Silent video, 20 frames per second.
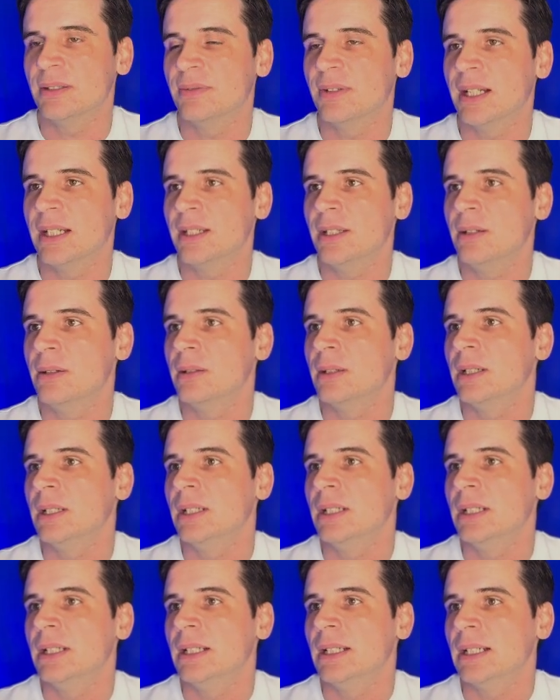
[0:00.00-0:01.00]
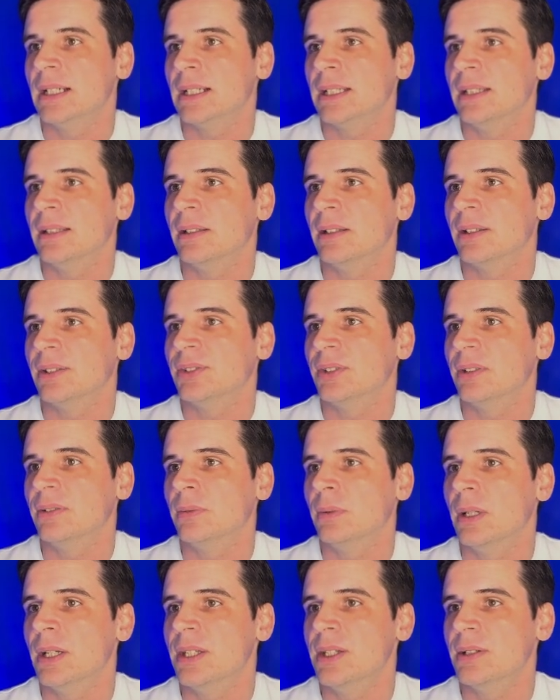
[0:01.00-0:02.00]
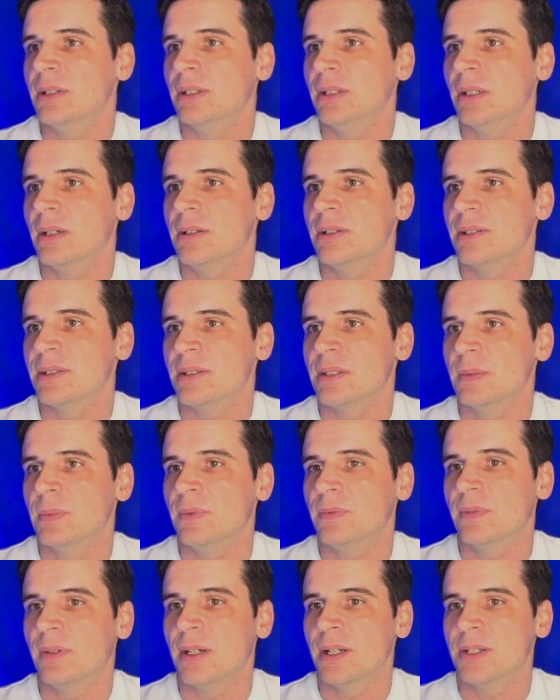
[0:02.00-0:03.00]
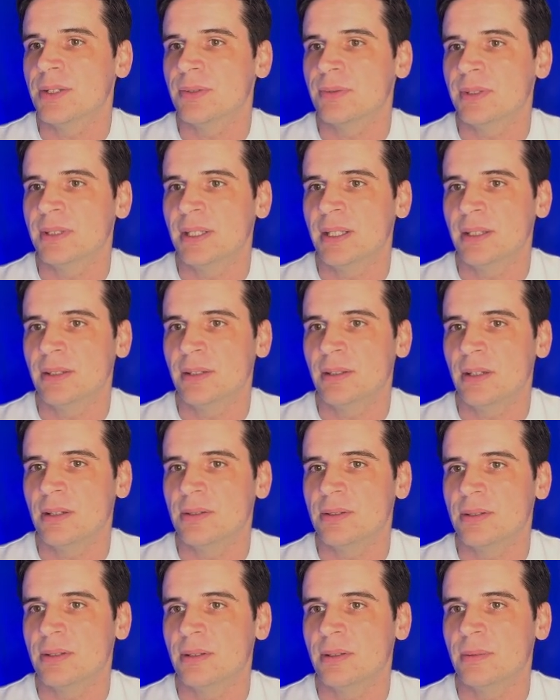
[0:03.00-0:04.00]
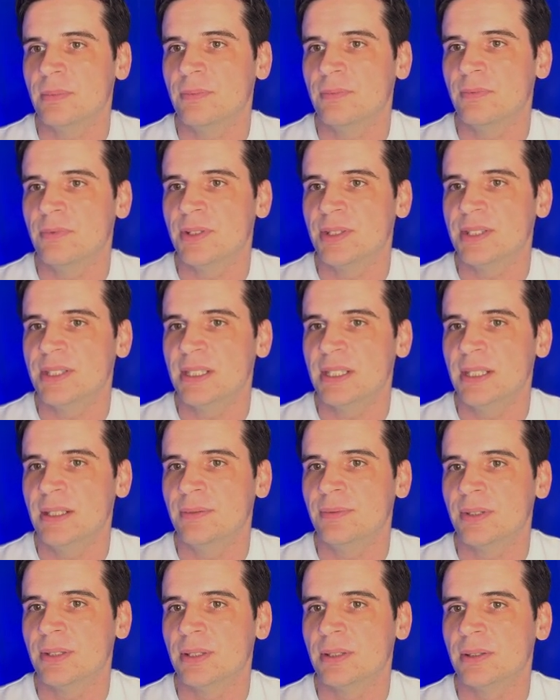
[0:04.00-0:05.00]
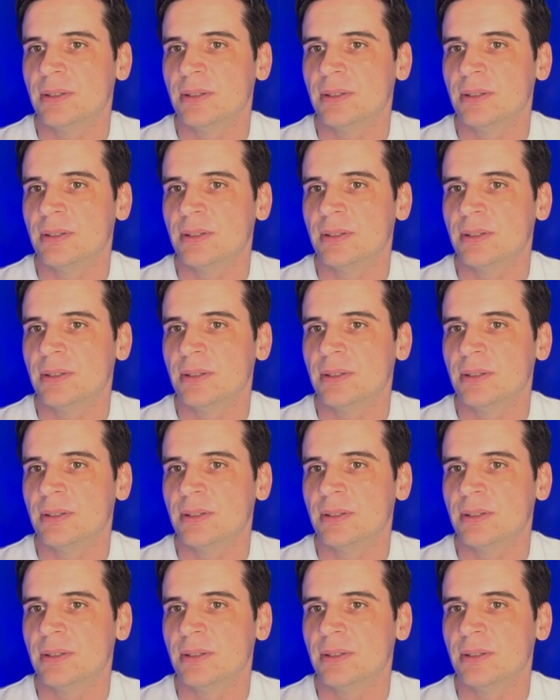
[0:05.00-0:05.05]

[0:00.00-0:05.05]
a value, and in our software you can go to Supervisory and then go to the received